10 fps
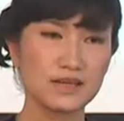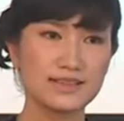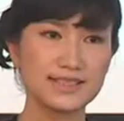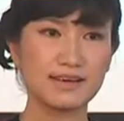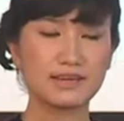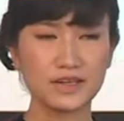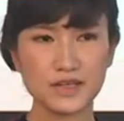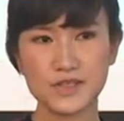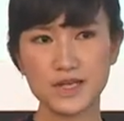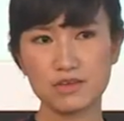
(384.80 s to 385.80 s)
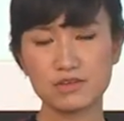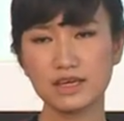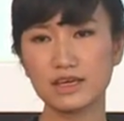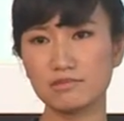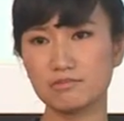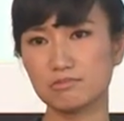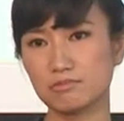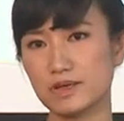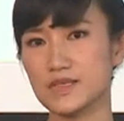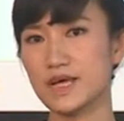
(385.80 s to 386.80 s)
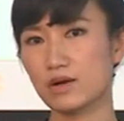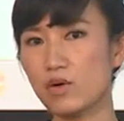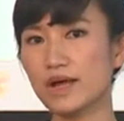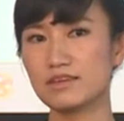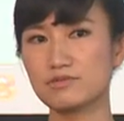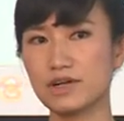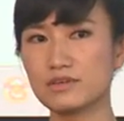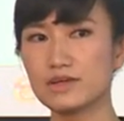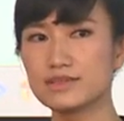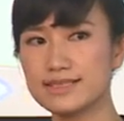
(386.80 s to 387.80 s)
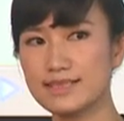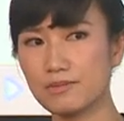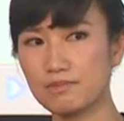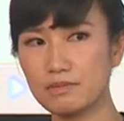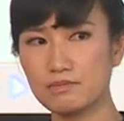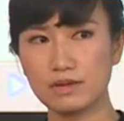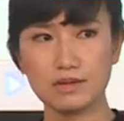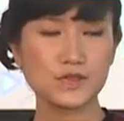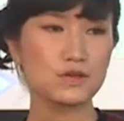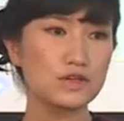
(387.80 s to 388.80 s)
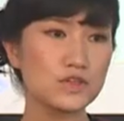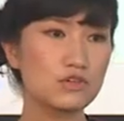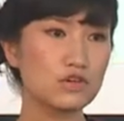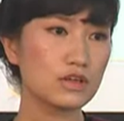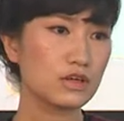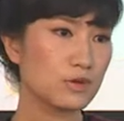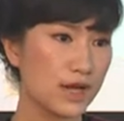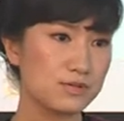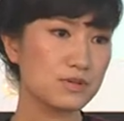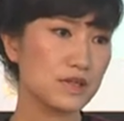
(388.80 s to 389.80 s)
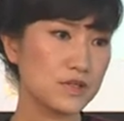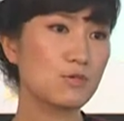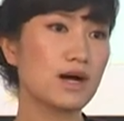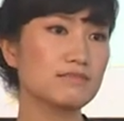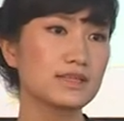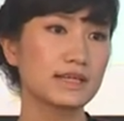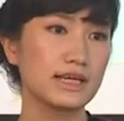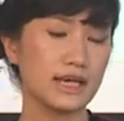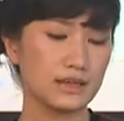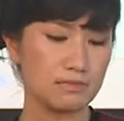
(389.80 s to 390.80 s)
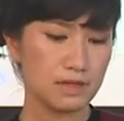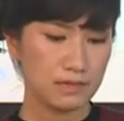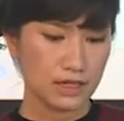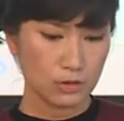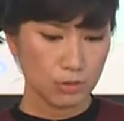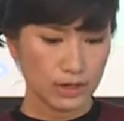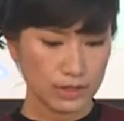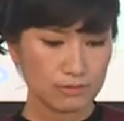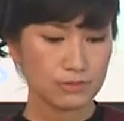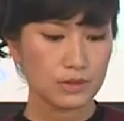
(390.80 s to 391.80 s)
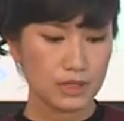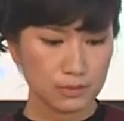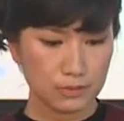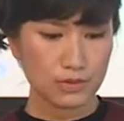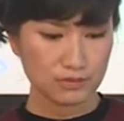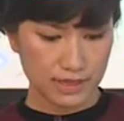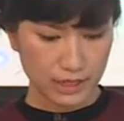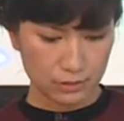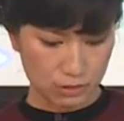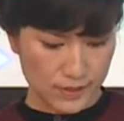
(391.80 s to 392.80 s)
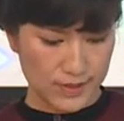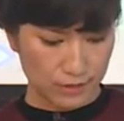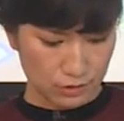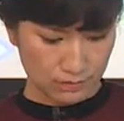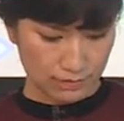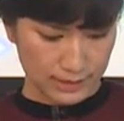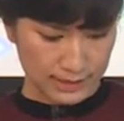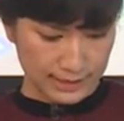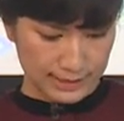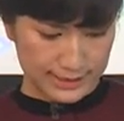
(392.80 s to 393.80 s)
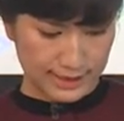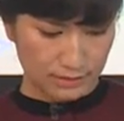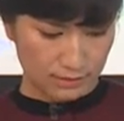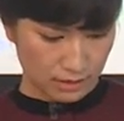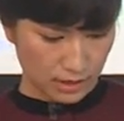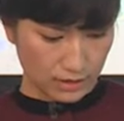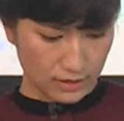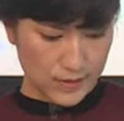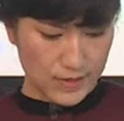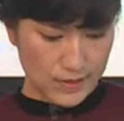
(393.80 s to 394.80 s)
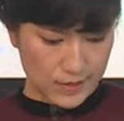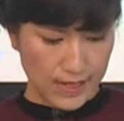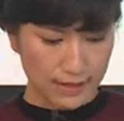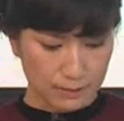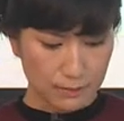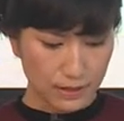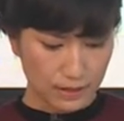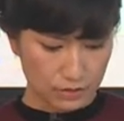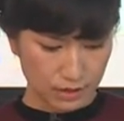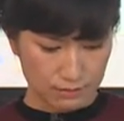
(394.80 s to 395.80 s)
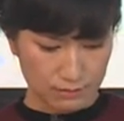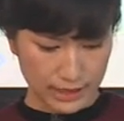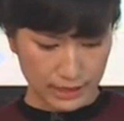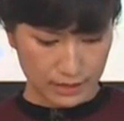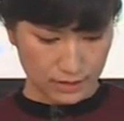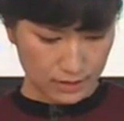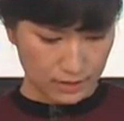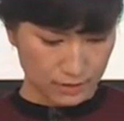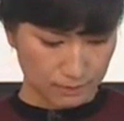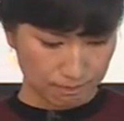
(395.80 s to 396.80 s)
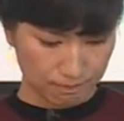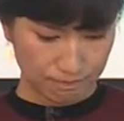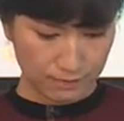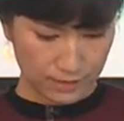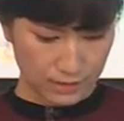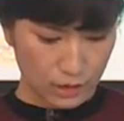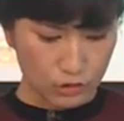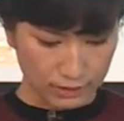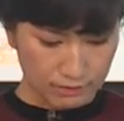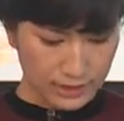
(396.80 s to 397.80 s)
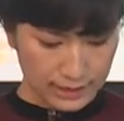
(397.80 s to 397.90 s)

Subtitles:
So that is thinking with quite different. So students should grasp this one, and maybe it will improve their translation. So this is the second part of my teaching.